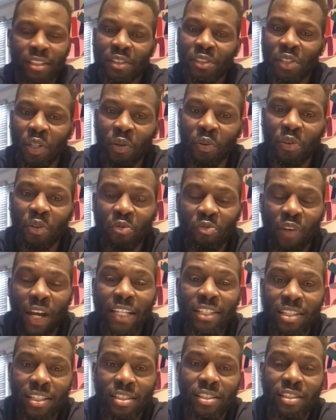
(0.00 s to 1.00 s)
So the
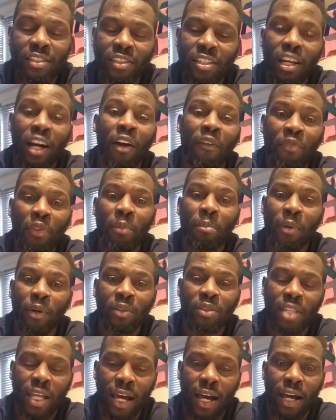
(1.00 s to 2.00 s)
righteousness of the
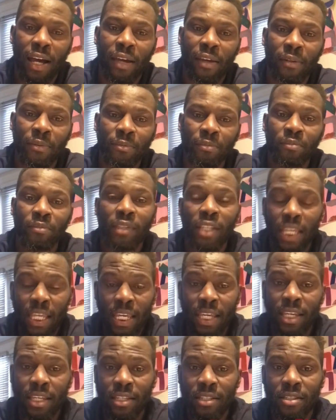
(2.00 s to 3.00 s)
Most High
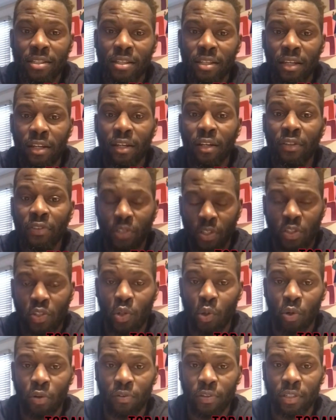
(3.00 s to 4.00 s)
is the
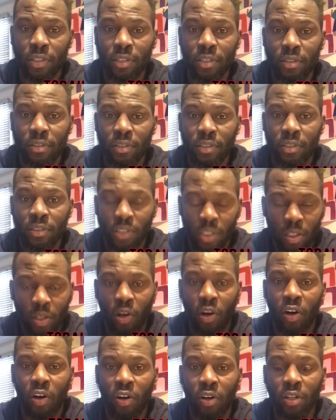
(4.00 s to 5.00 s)
Torah, the
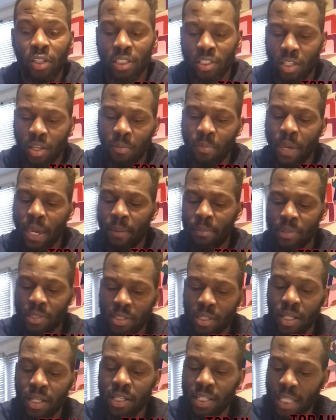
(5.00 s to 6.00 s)
law, his commandments,
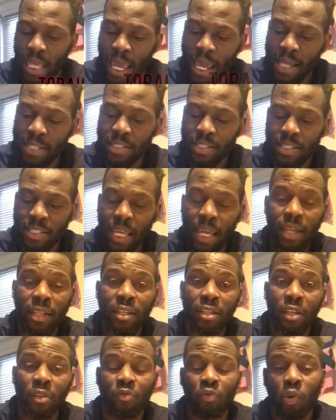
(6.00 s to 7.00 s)
as
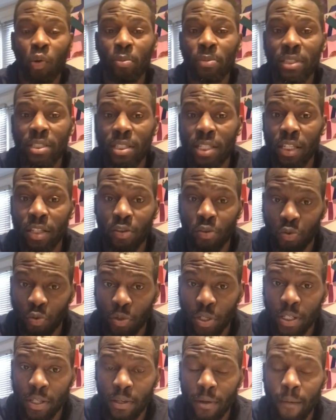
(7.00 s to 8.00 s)
stated in Romans
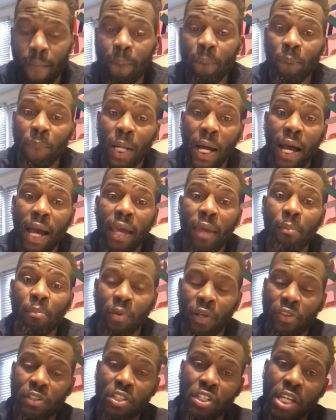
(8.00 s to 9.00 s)
10:3 by
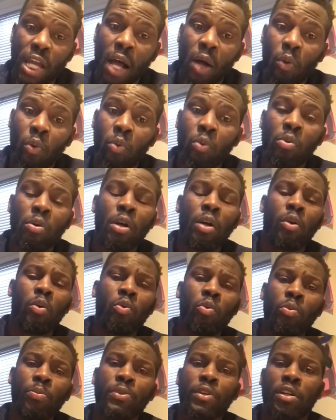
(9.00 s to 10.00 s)
Brother Shaul,
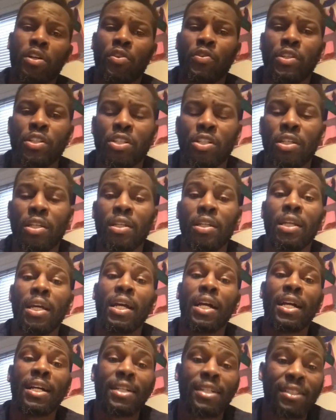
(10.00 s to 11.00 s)
whom the Christian
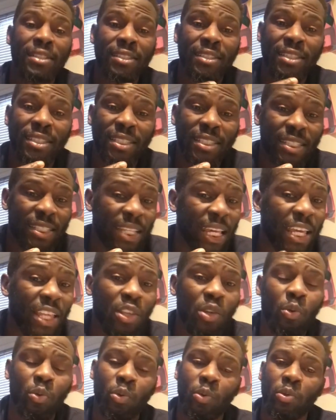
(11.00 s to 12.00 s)

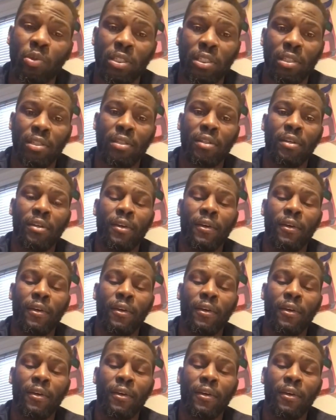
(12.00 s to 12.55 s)
continually